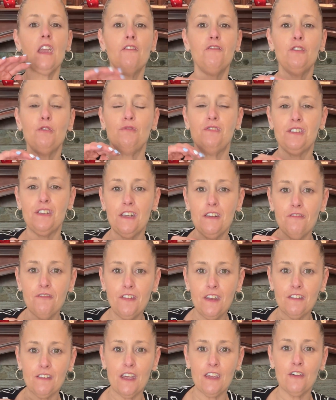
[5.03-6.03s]
If you didn't
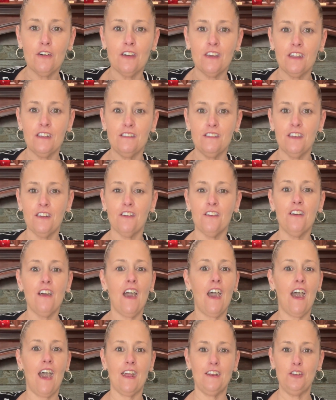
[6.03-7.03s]
feel like cooking dinner
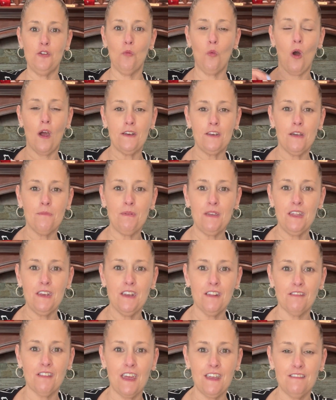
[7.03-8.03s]
and you wind up
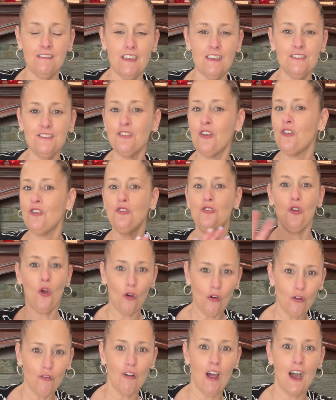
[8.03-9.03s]
eating like this,
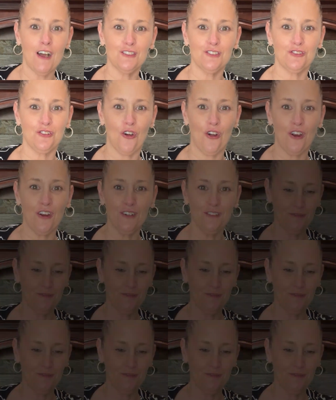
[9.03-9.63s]
you're a rock star.